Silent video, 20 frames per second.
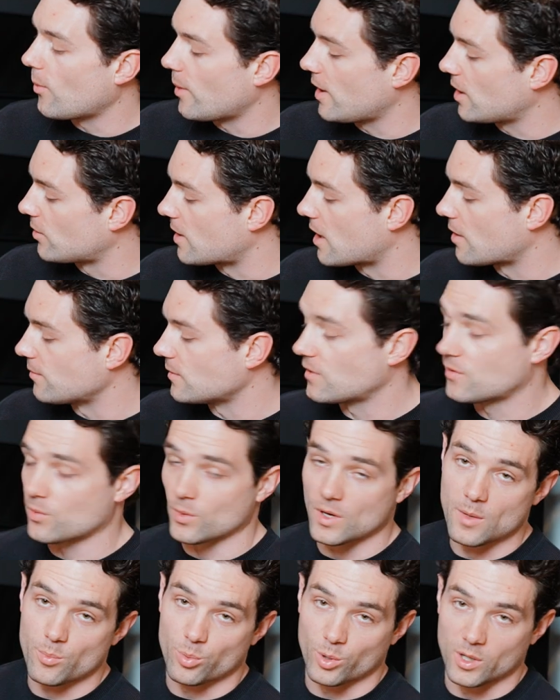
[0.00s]
the way around the
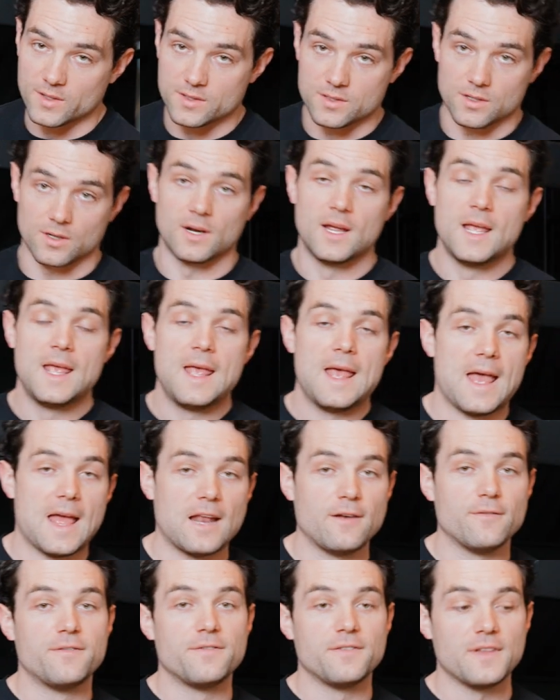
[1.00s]
three D printer
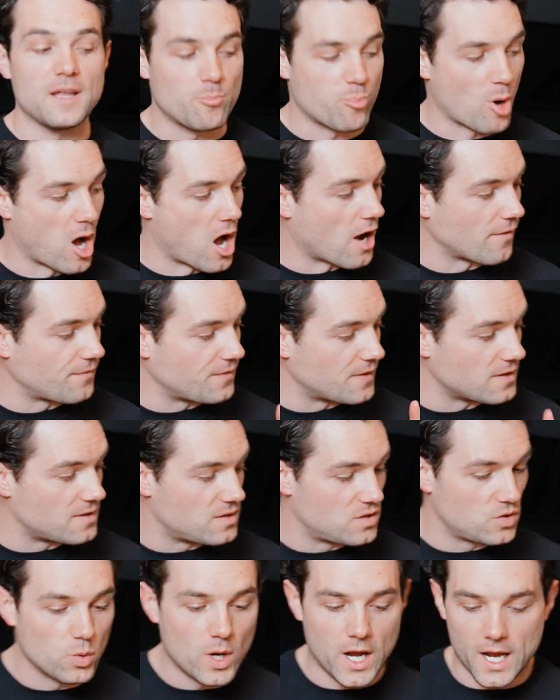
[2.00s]
and flip off the
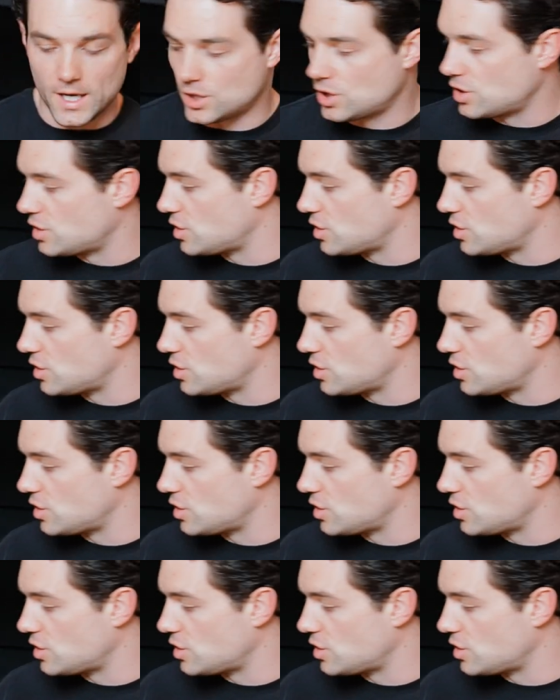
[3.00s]
switch.